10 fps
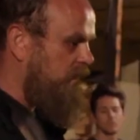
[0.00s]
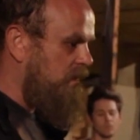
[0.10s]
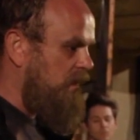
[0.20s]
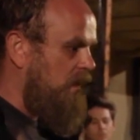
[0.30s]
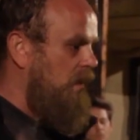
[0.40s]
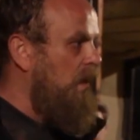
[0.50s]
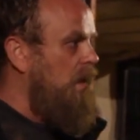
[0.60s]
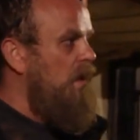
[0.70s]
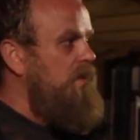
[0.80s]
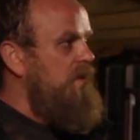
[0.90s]
kind of
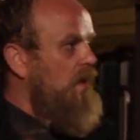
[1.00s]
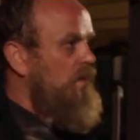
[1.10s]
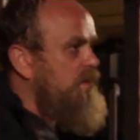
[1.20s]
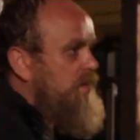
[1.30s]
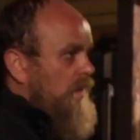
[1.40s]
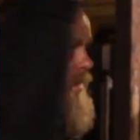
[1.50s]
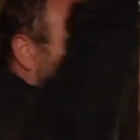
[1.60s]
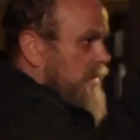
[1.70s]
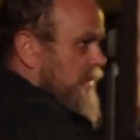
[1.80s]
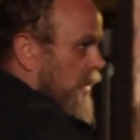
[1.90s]
was able to slide
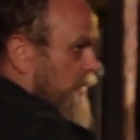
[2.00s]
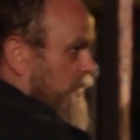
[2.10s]
in and,